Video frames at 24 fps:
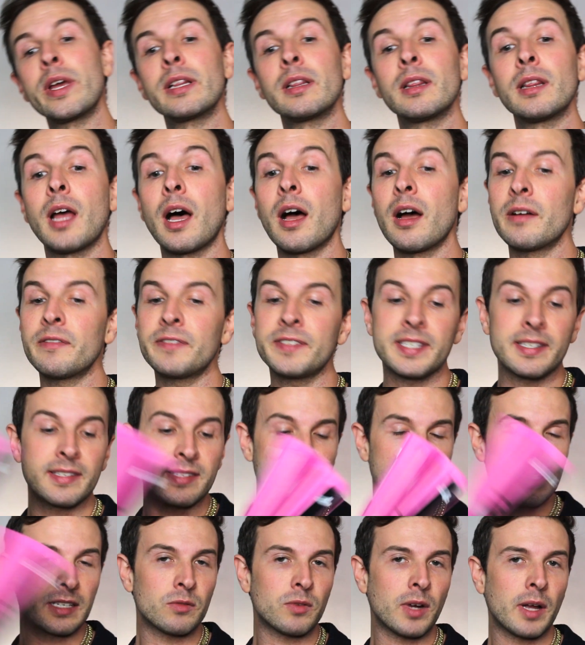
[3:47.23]
We love to
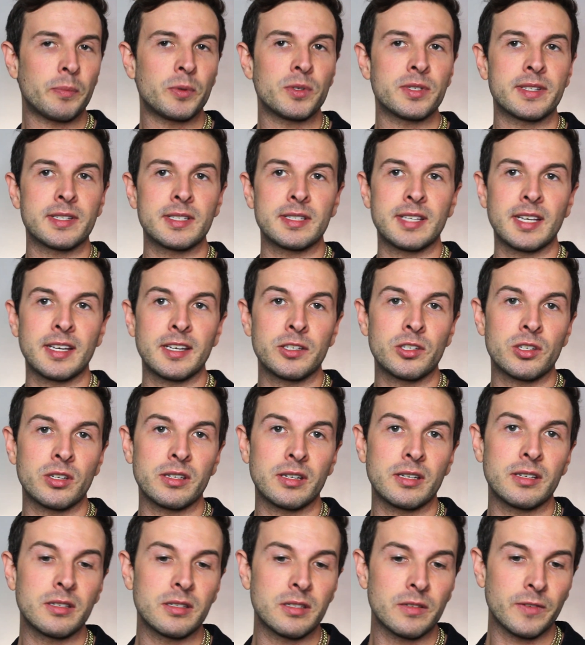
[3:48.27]
see
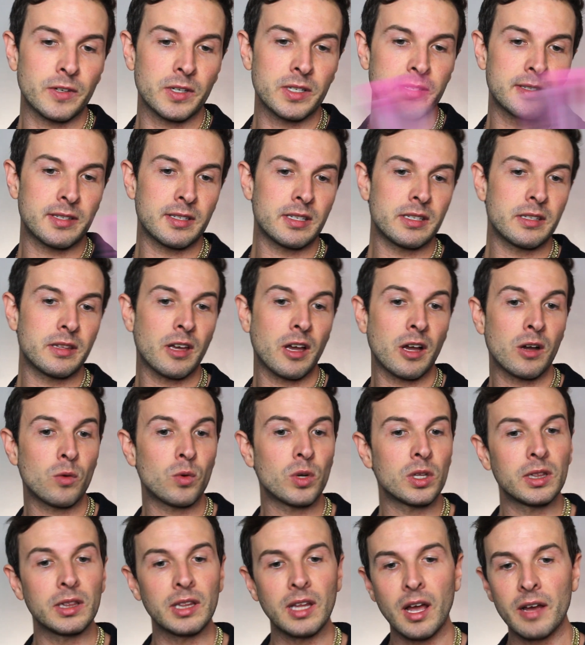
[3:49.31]
representation and diversity though.
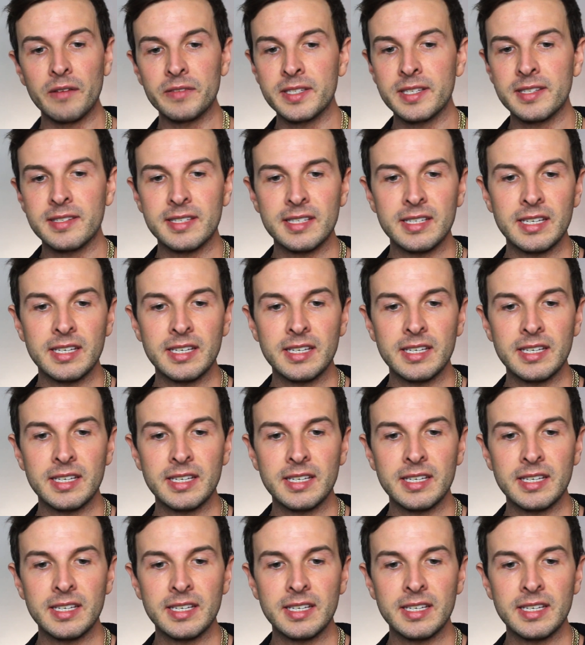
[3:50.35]
We'll love to